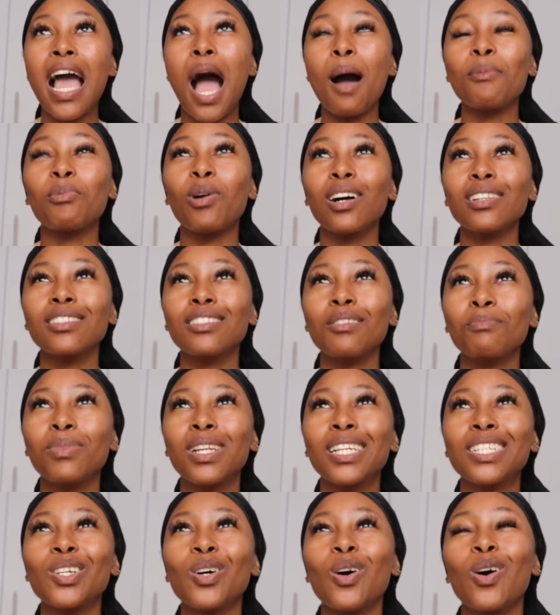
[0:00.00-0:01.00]
I'm
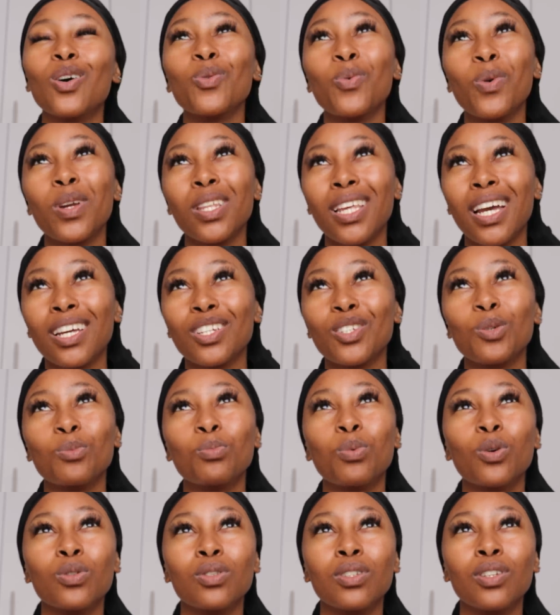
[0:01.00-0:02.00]
contemplating on whether I
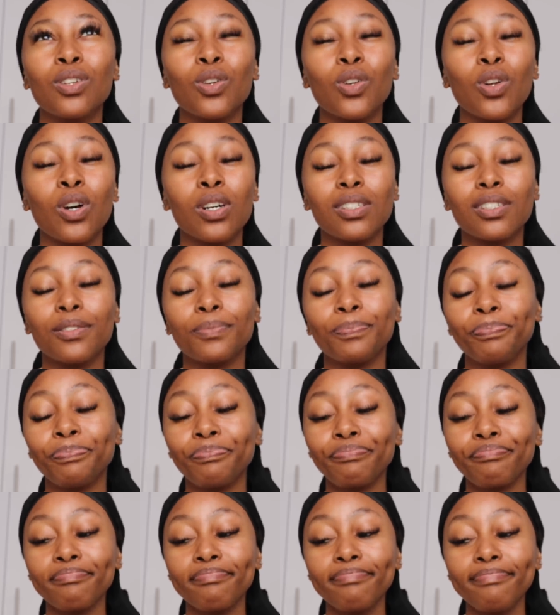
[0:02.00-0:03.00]
should post it or not.
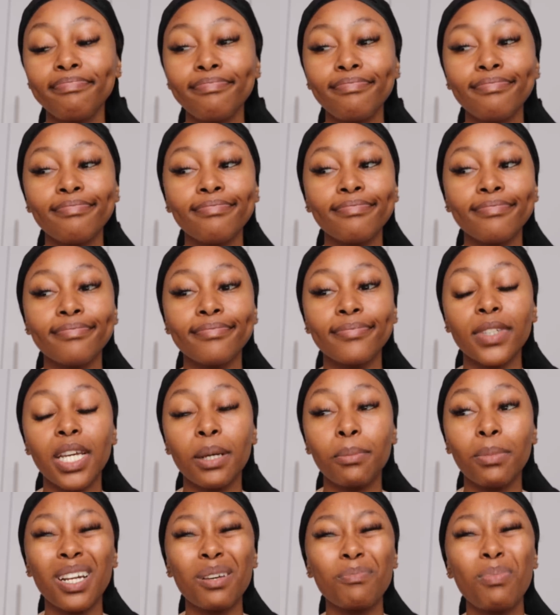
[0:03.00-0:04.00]

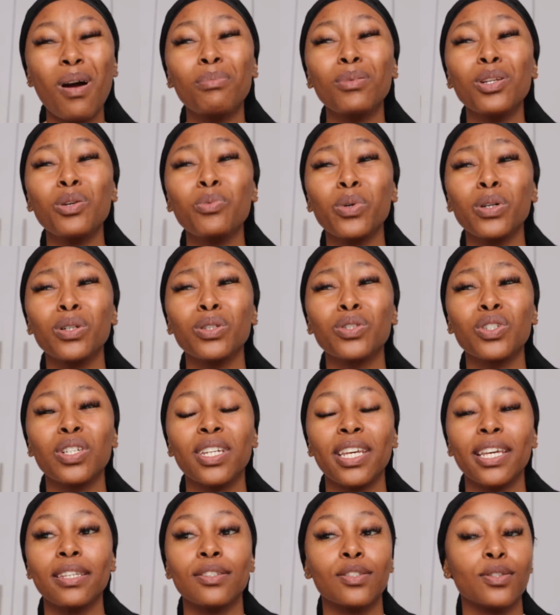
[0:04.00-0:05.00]
But I probably will
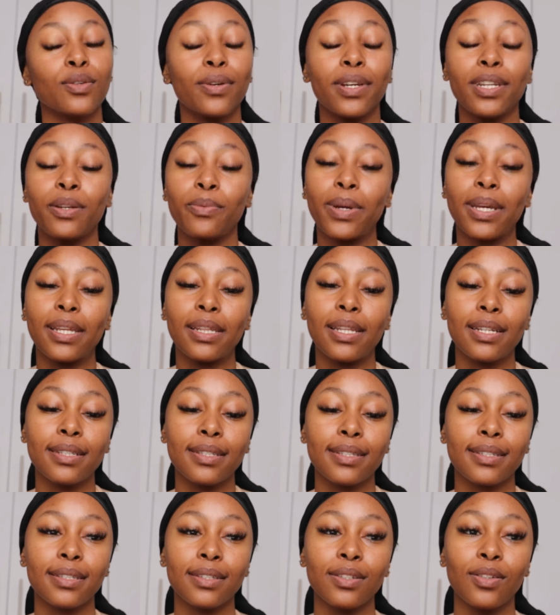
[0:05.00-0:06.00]
today. So anyway,
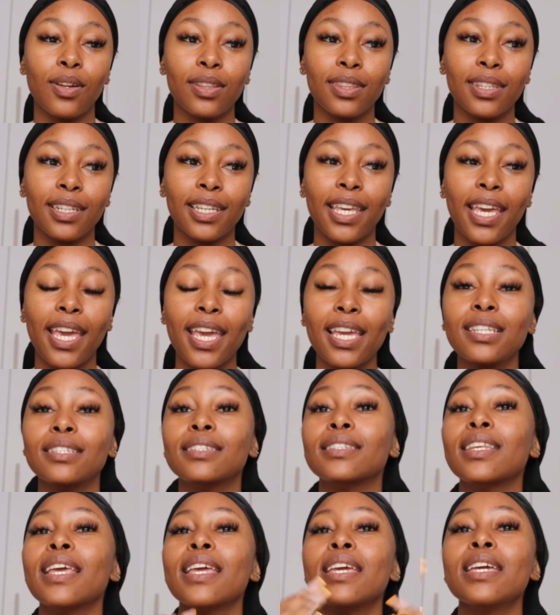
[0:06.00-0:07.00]
that's not the
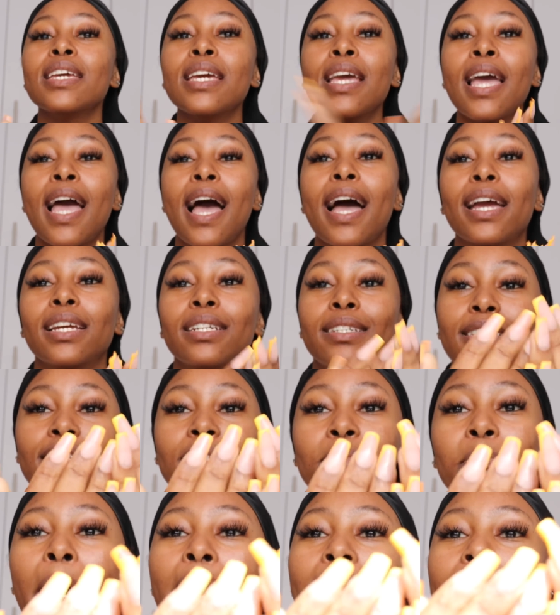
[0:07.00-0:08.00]
case. I
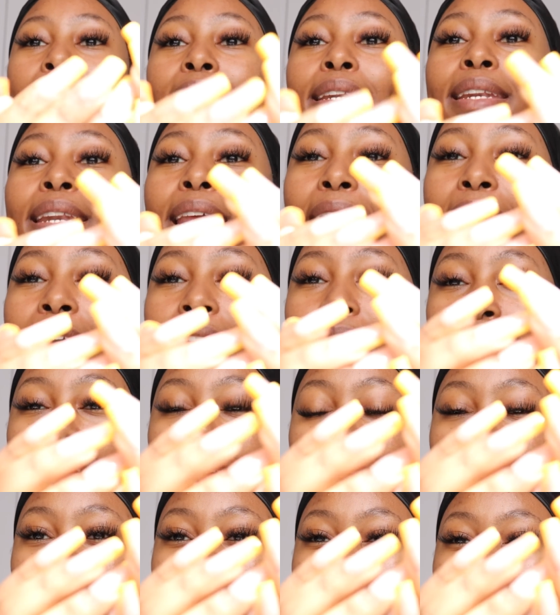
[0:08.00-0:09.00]
did my
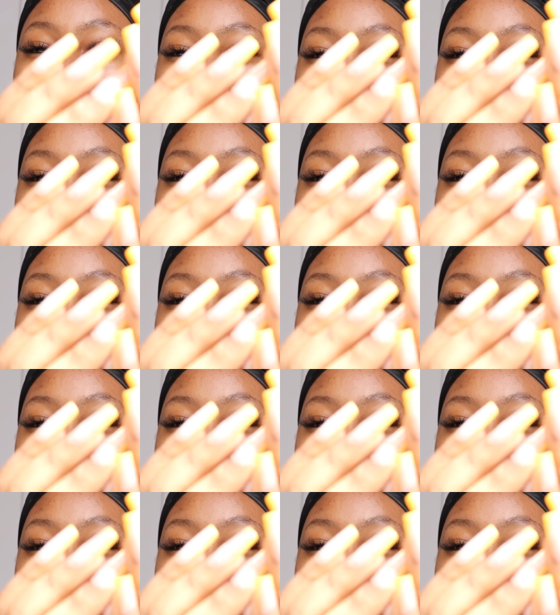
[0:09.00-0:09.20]
nails.